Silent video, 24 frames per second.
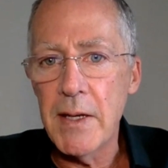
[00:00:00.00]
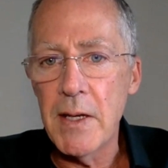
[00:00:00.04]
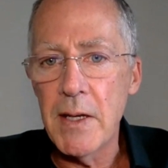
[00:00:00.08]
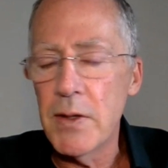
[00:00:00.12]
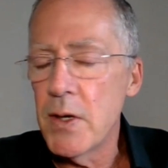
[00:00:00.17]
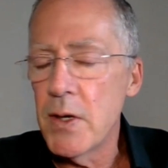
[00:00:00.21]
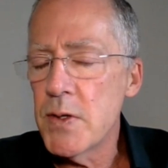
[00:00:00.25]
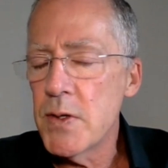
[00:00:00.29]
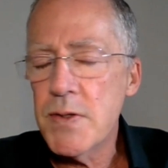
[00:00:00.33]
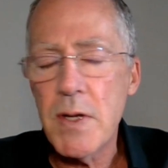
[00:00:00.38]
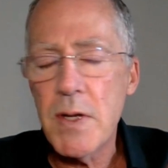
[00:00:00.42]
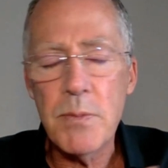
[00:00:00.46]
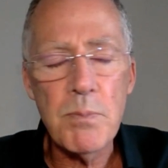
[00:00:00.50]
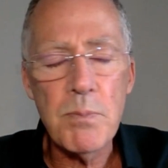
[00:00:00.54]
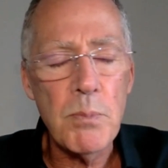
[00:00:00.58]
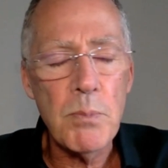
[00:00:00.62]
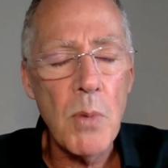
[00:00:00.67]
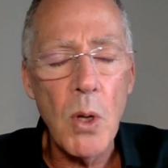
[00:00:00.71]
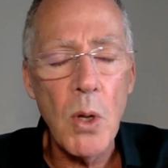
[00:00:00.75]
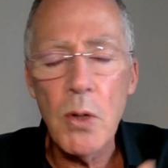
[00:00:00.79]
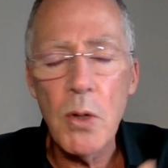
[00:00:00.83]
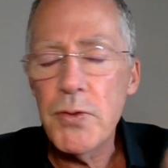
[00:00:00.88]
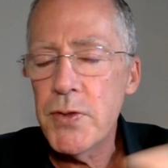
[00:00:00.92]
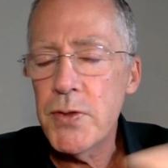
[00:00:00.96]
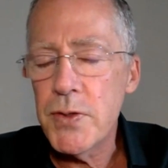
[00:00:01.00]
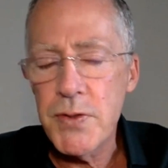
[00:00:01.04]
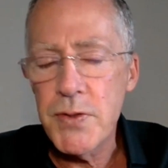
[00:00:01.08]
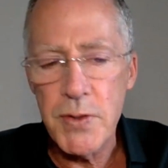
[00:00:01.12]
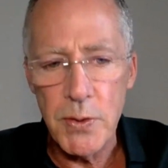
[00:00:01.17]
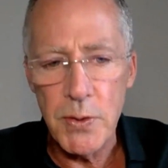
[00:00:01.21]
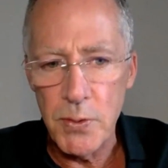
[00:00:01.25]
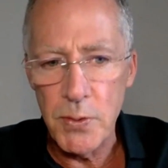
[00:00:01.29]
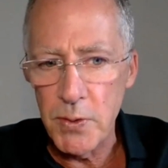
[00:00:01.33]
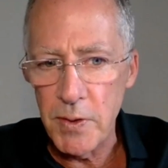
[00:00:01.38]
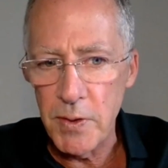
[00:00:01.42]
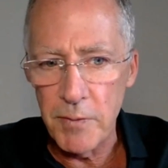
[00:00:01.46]
And there's a
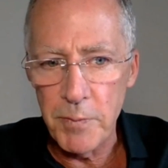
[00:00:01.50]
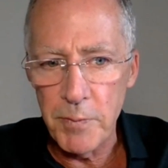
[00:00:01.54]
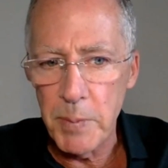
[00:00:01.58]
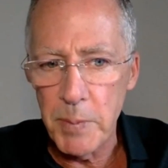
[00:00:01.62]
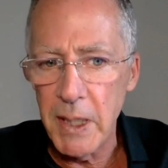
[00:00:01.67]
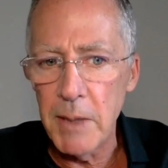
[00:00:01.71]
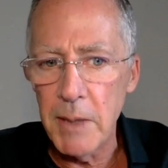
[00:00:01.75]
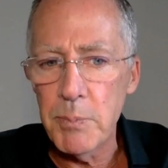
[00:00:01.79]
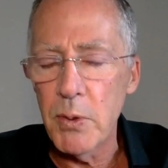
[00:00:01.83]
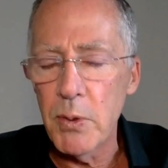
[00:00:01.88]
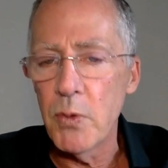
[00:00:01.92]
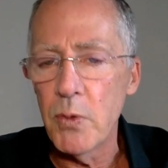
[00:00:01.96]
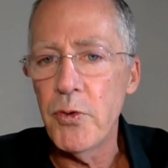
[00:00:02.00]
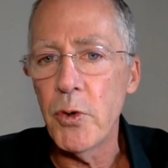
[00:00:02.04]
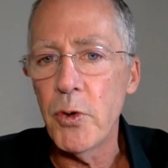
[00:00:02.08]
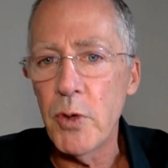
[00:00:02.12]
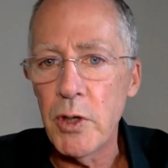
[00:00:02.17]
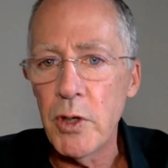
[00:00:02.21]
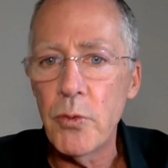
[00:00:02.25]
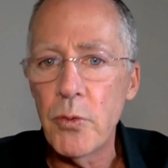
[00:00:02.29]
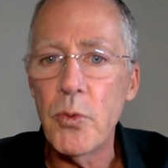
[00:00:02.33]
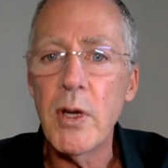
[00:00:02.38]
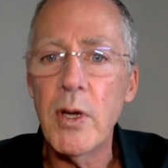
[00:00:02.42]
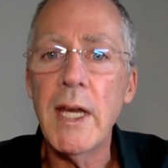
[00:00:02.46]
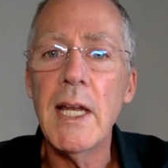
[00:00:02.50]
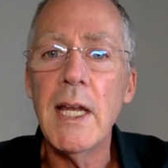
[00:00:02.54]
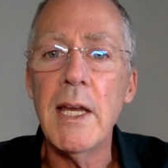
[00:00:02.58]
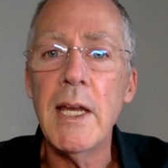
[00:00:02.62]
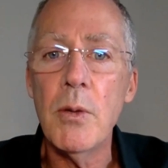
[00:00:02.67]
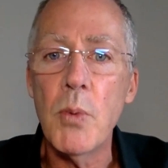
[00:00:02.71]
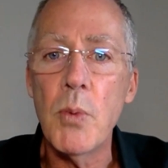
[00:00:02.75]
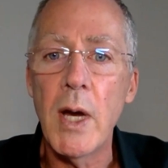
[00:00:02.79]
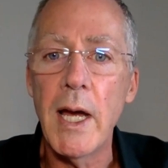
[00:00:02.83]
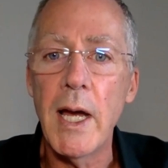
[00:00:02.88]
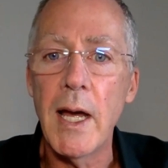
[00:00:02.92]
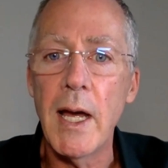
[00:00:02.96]
multitude of people doing really
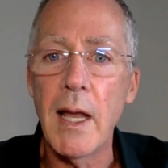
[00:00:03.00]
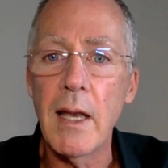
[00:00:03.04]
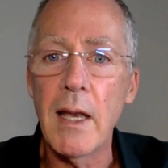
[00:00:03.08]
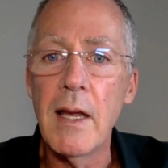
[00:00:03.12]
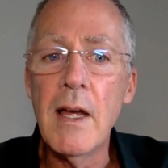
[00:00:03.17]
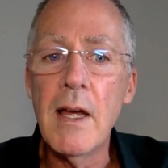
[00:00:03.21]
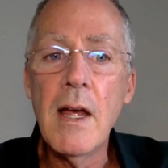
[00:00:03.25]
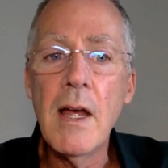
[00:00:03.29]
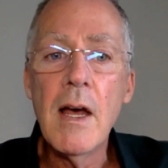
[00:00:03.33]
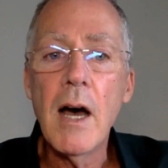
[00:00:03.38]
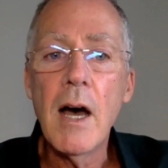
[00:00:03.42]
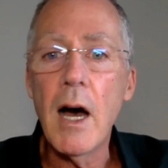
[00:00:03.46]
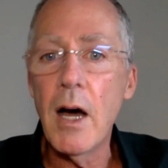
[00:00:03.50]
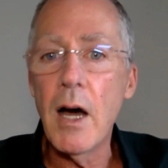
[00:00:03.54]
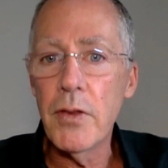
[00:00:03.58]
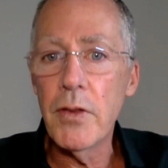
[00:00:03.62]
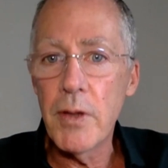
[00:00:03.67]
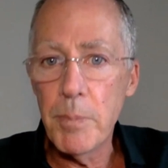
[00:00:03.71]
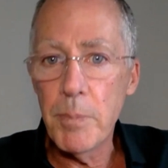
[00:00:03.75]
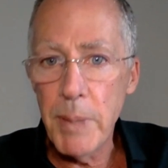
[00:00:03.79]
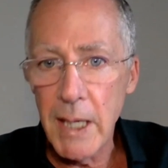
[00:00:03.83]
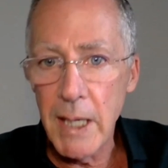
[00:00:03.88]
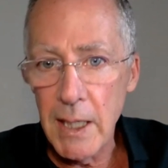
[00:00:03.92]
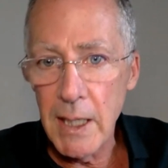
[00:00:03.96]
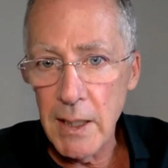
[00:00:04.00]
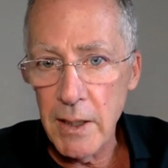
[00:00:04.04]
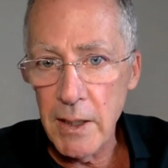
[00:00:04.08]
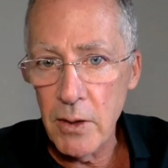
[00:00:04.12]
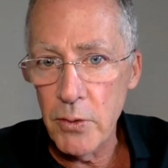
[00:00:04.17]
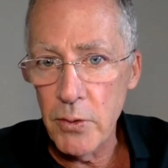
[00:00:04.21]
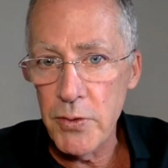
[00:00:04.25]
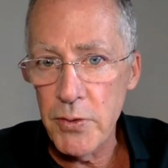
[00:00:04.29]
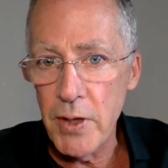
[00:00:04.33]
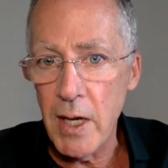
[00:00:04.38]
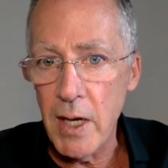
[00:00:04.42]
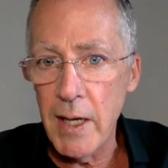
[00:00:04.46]
well on the
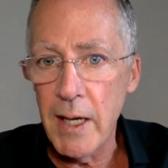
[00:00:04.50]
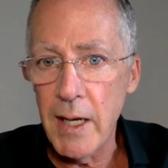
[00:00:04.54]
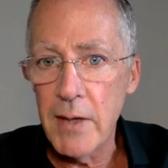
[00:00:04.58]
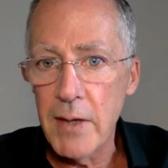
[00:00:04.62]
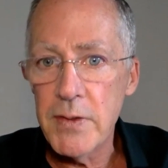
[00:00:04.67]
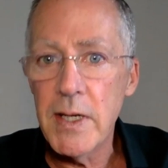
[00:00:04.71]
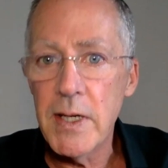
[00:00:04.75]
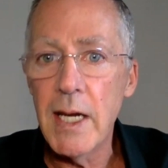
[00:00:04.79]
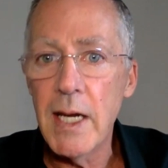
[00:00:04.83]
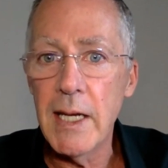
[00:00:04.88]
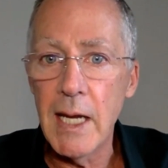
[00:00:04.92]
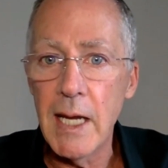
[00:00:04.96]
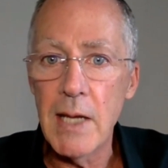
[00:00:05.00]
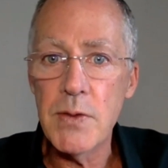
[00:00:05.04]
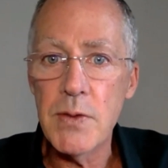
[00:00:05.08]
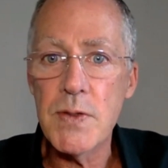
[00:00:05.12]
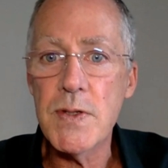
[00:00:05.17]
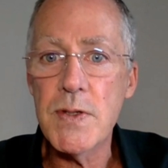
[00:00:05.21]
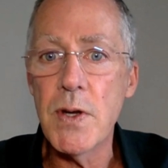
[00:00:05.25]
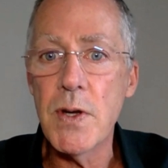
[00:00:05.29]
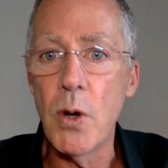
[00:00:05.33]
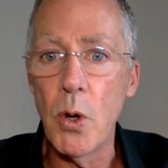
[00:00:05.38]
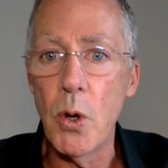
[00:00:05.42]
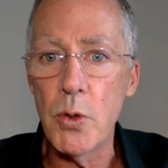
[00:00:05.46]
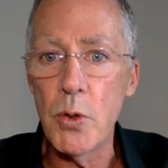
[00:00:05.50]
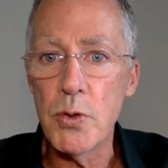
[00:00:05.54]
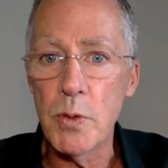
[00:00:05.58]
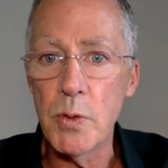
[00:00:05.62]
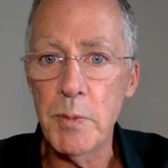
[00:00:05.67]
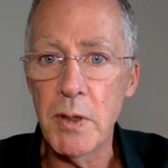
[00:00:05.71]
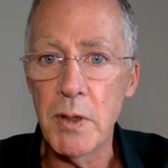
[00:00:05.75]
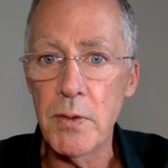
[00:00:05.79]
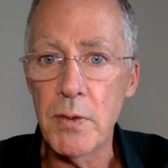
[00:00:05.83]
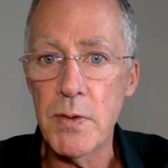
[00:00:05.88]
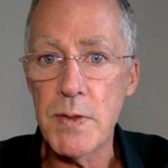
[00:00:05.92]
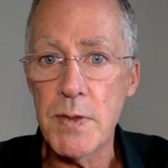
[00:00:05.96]
paleo diet against
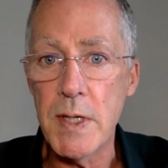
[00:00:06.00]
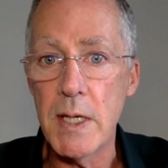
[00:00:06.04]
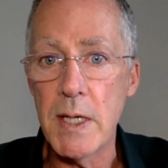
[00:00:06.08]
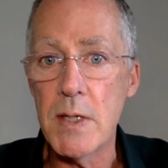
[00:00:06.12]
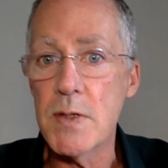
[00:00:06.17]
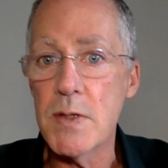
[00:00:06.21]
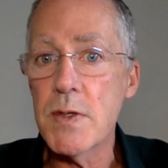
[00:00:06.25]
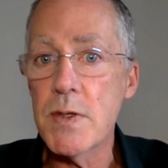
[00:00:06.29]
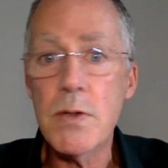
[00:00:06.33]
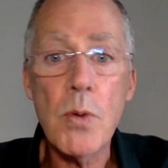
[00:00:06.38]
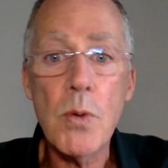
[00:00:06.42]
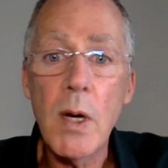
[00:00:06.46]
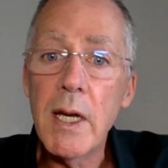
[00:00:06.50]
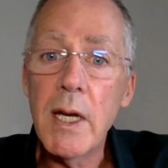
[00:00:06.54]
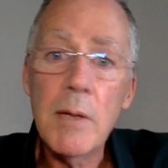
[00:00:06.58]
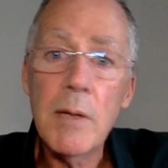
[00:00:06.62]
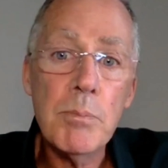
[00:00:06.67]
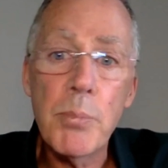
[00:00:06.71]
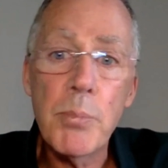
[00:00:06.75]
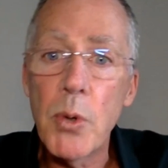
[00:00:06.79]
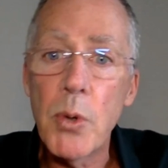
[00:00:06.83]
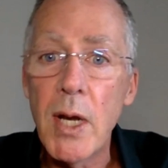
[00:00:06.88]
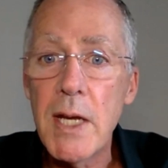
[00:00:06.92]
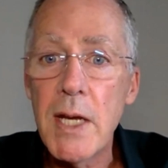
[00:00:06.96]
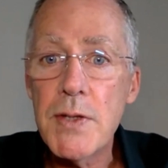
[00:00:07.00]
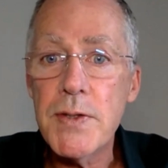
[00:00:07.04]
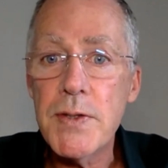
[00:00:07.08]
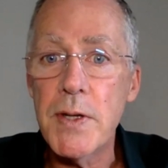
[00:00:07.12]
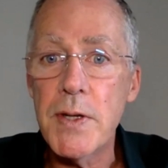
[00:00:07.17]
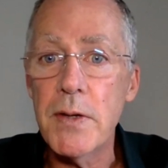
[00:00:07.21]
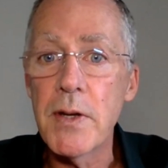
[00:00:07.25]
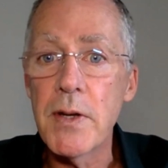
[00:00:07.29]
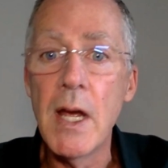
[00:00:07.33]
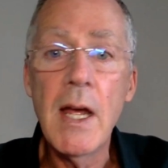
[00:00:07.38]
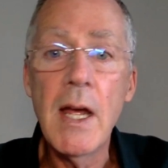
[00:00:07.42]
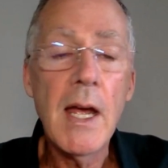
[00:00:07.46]
autoimmune disease. So I embraced
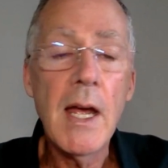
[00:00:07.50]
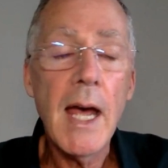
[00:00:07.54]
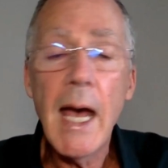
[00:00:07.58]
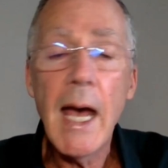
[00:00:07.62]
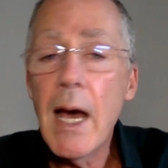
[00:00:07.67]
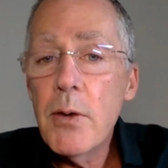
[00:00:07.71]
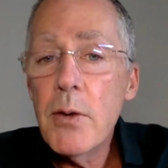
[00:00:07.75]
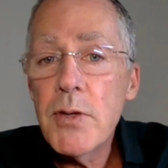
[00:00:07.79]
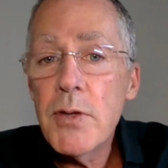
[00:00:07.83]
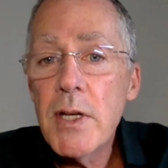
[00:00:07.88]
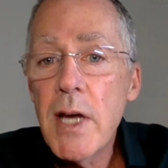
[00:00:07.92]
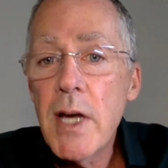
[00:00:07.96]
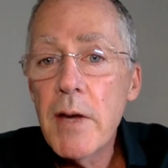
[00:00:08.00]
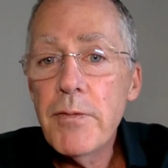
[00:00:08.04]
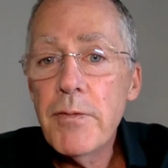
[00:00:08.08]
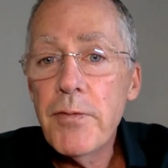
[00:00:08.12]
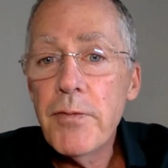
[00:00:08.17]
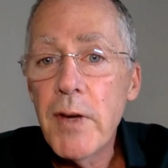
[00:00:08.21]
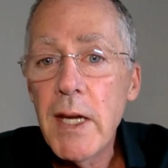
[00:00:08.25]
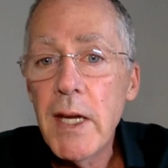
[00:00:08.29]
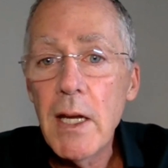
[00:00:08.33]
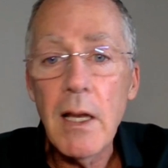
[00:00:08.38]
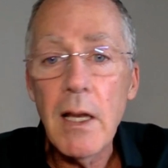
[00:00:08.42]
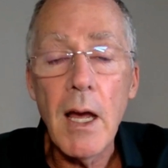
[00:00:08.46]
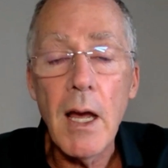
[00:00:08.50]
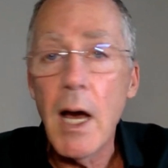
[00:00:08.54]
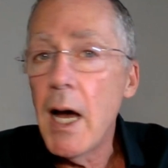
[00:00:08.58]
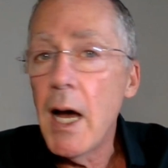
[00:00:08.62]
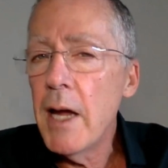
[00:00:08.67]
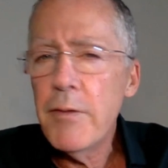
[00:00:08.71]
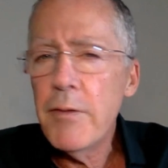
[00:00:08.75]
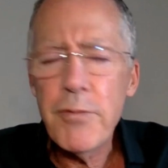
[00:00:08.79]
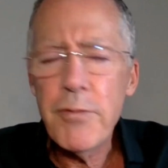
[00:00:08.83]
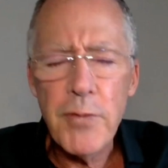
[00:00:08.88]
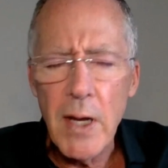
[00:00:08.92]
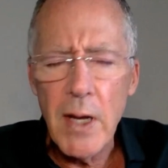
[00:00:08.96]
it. How did I feel?
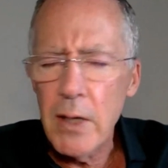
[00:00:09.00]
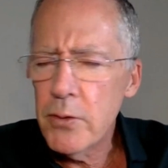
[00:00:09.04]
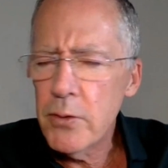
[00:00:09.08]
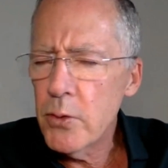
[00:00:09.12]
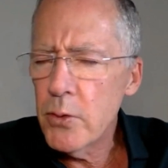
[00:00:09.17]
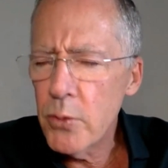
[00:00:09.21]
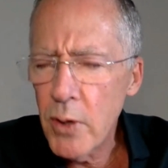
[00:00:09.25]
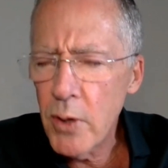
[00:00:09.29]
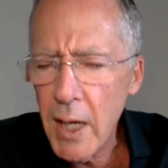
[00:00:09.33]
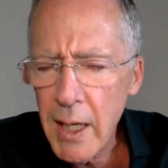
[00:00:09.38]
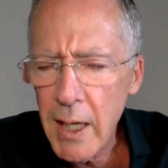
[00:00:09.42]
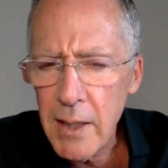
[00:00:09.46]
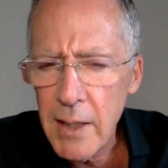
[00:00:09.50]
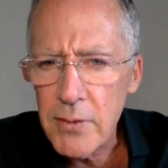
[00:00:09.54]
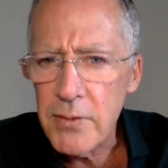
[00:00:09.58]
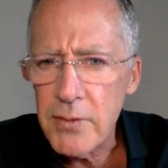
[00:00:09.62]
I felt great.